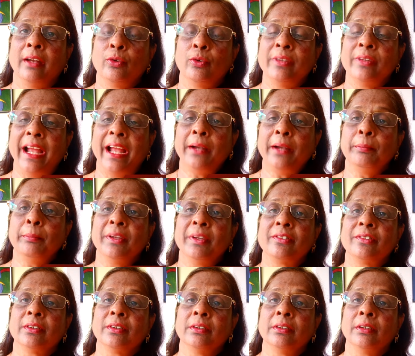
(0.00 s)
To that
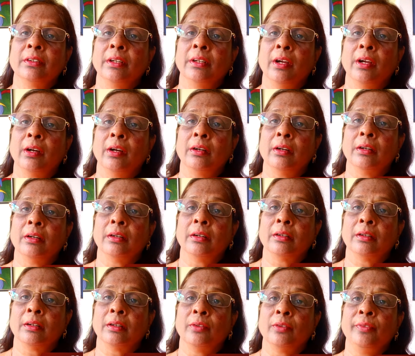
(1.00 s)
measure,
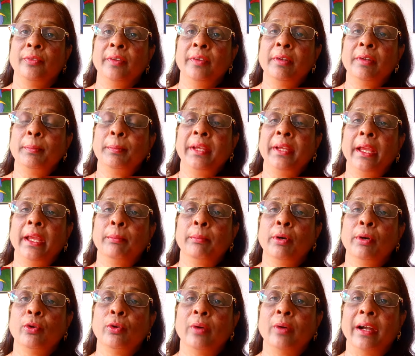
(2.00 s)
we will be
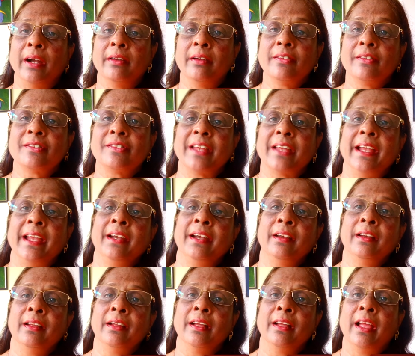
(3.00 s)
able to
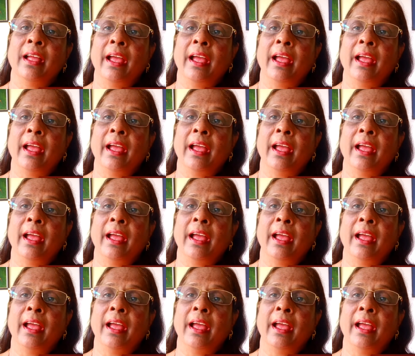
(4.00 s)
understand